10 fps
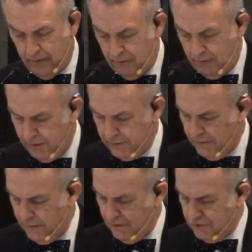All right?
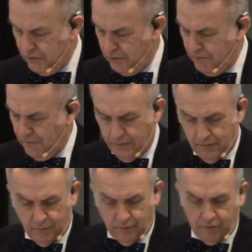So
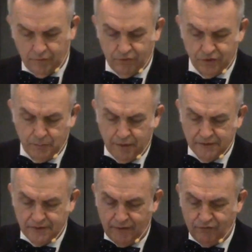verse
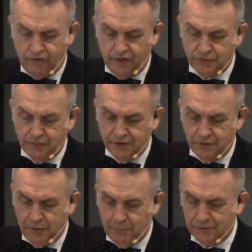1 said, for this
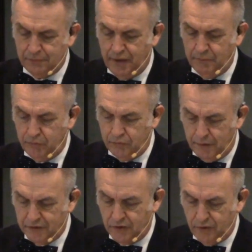reason we must pay
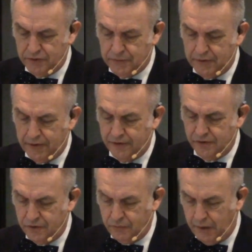much closer
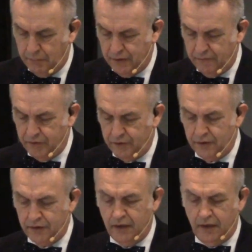attention to what we have
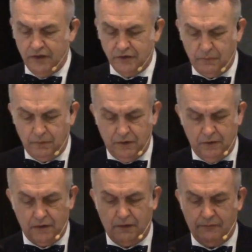heard so that we do
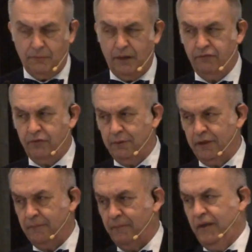not drift away from
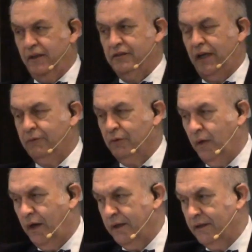it. Chapter
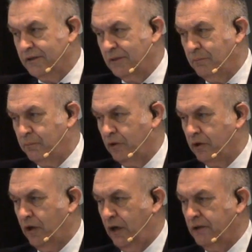1 is
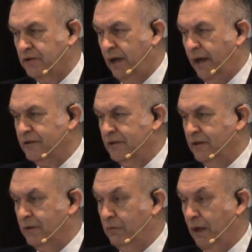
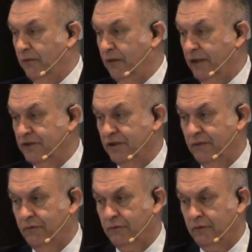contrasting the revelation
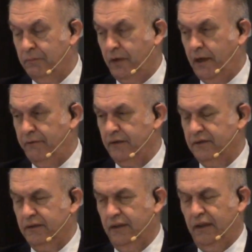given through the
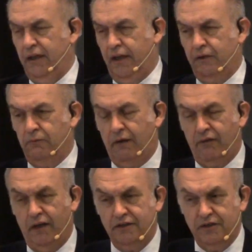prophets and the
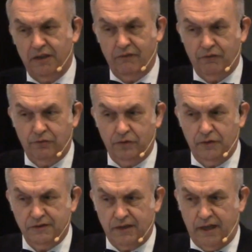revelation given through
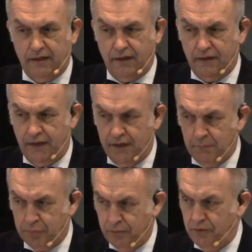the Son. And then he
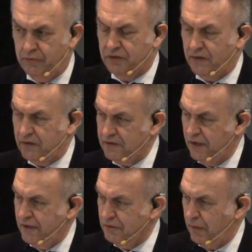proves that the
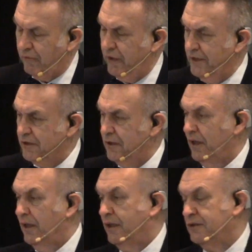Son's revelation
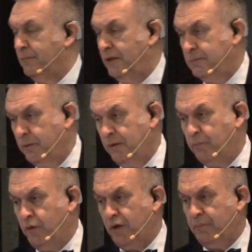is much more
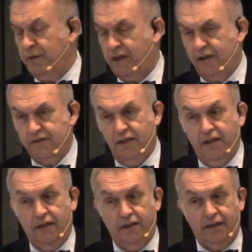important because
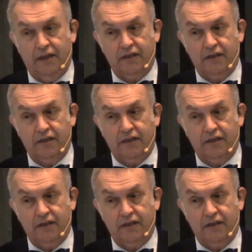he